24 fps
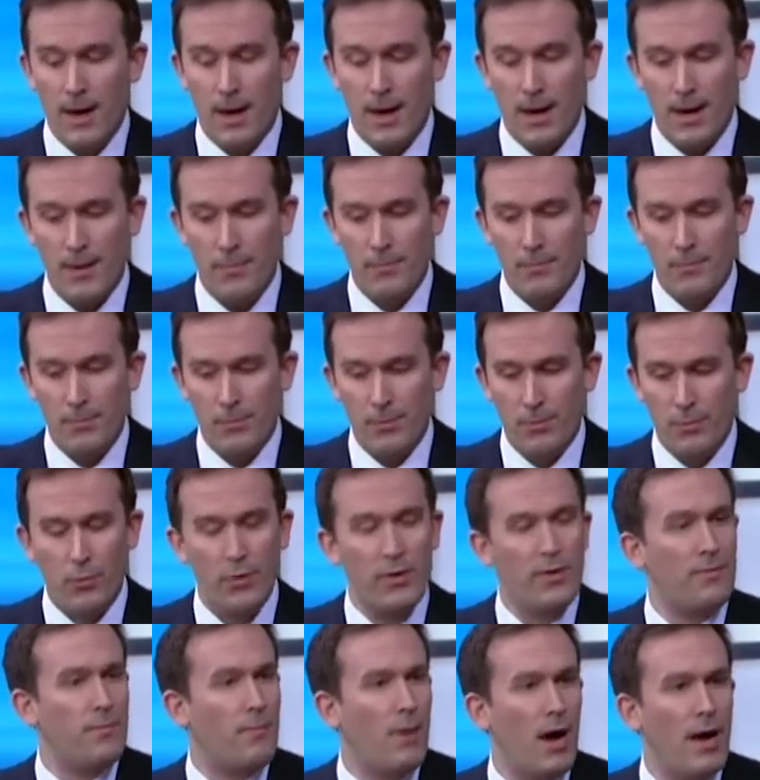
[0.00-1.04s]
Um,
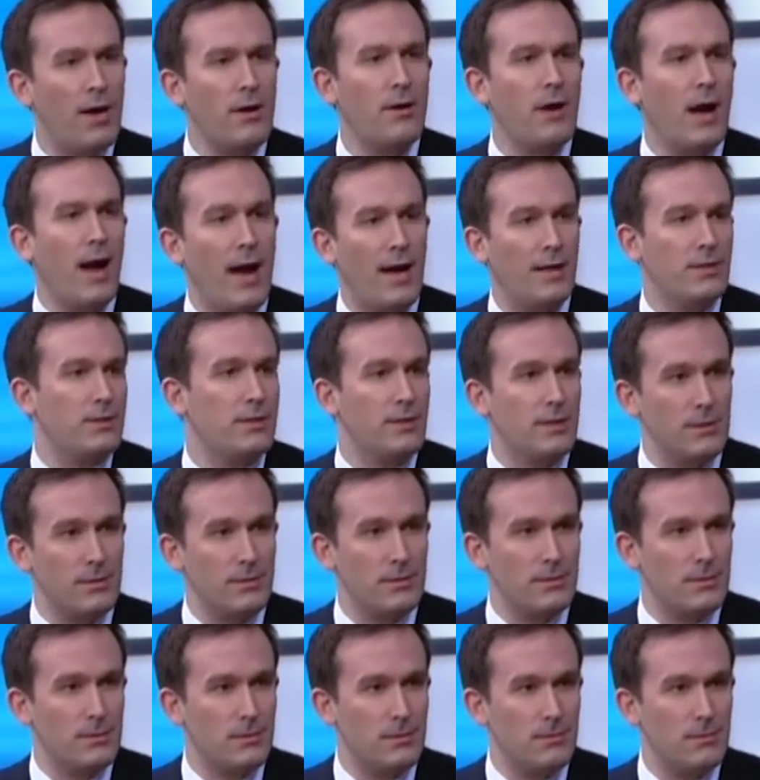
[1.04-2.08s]
with minor
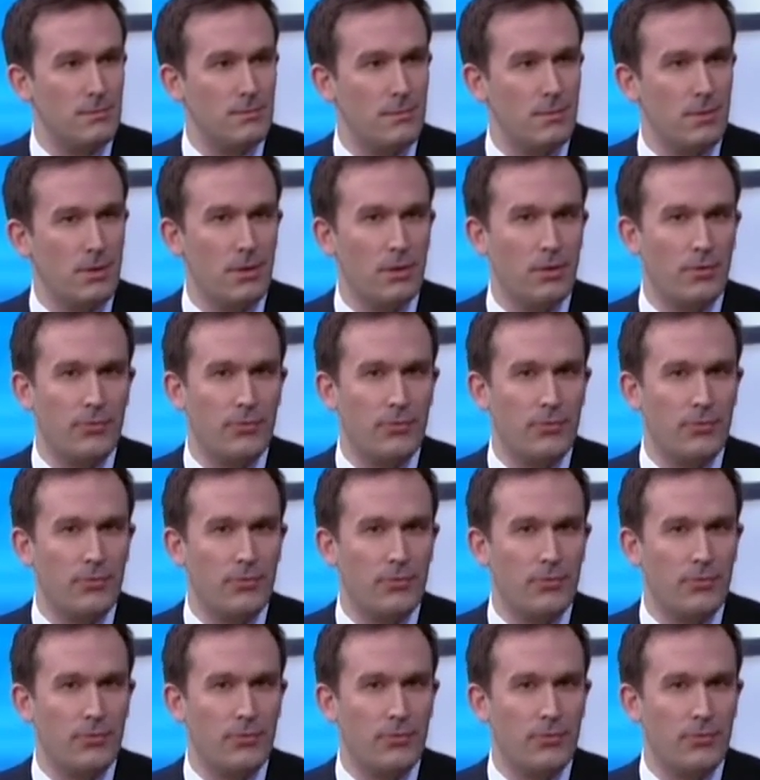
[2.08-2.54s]
accidents, you mm.